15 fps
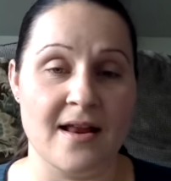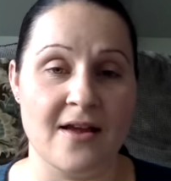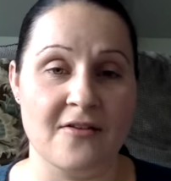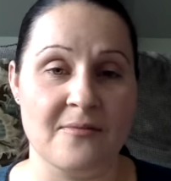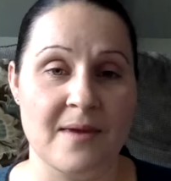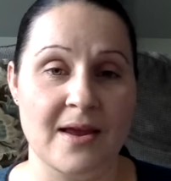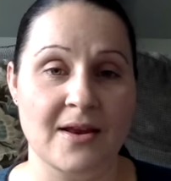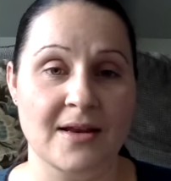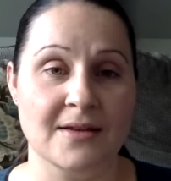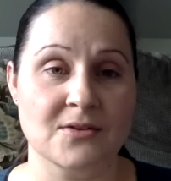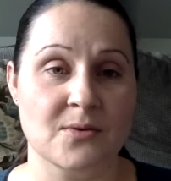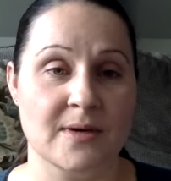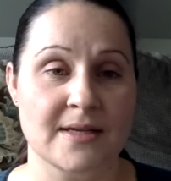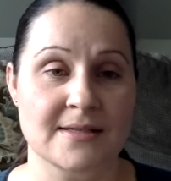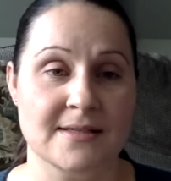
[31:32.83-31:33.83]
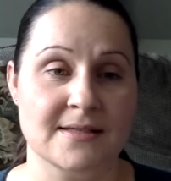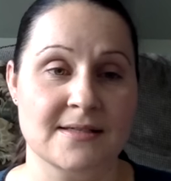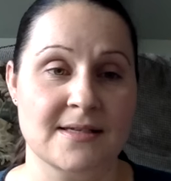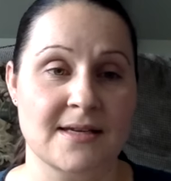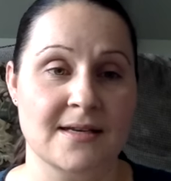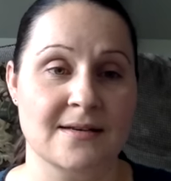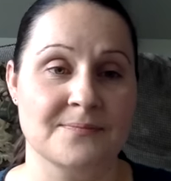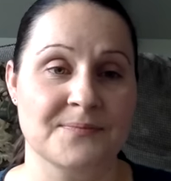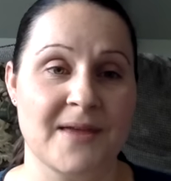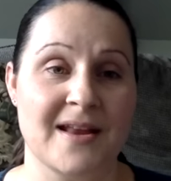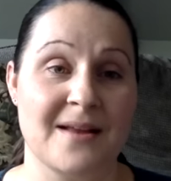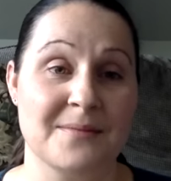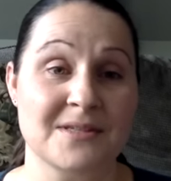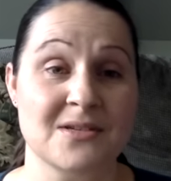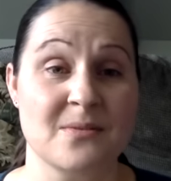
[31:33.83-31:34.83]
I've made in 2016. And
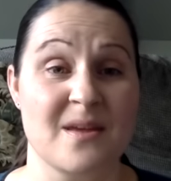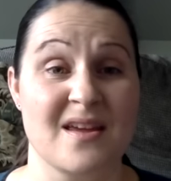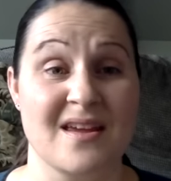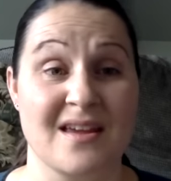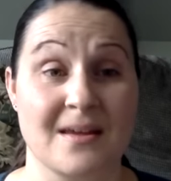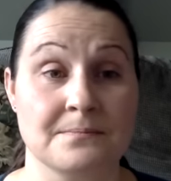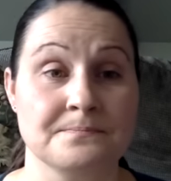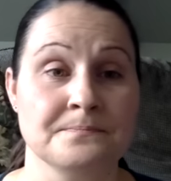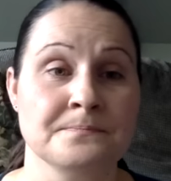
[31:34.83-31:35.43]
I'm still making it.